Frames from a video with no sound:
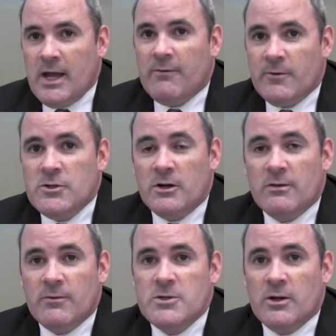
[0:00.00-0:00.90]
Yeah, for
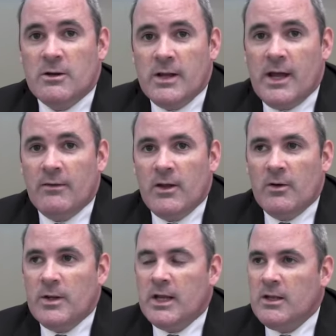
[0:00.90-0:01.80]
sure.
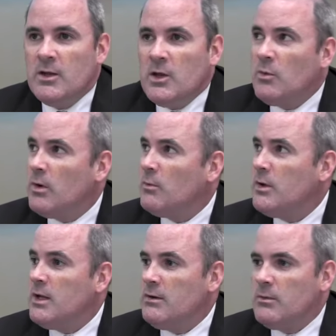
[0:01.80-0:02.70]
Yeah. We can.
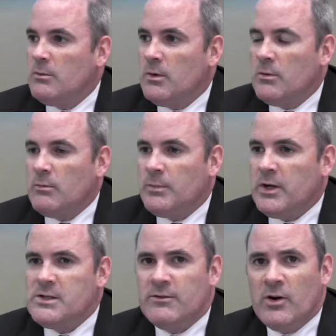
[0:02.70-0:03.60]
We
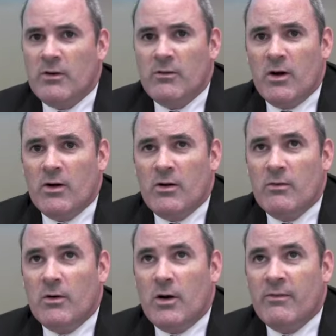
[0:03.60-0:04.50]
because of
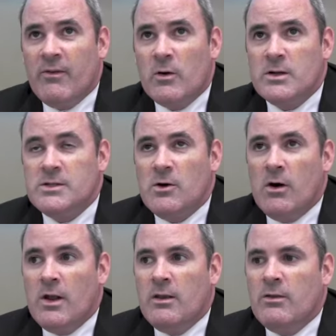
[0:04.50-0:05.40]
our focus
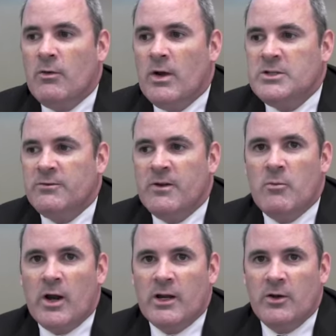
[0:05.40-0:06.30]
on the
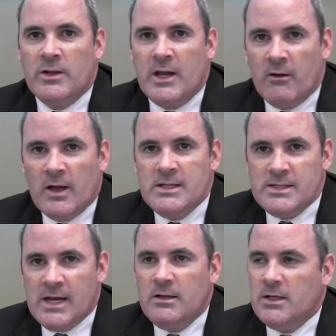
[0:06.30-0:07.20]
retrofit market on the airline
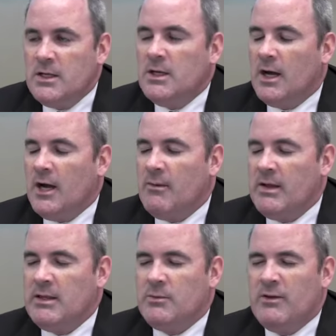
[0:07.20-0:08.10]
side,
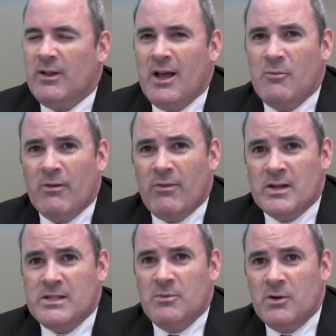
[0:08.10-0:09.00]
I think we have a lot more
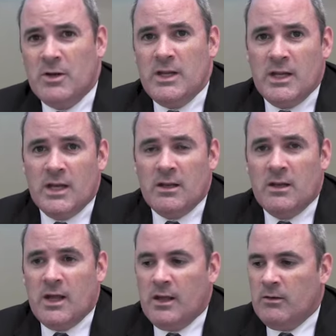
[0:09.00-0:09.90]
flexibility,
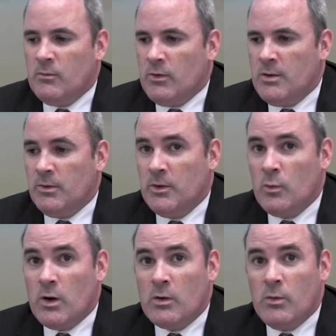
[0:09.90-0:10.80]
and we're able to
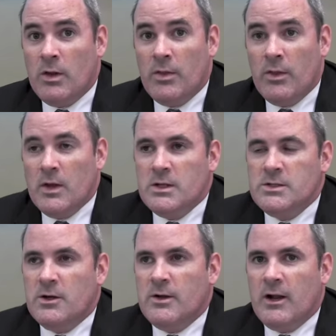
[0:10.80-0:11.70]
work
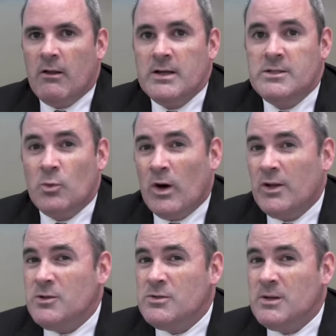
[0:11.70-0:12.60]
with certain airlines who want
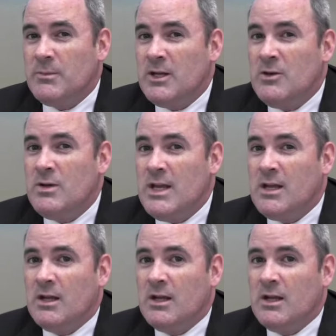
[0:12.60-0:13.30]
to do something unique.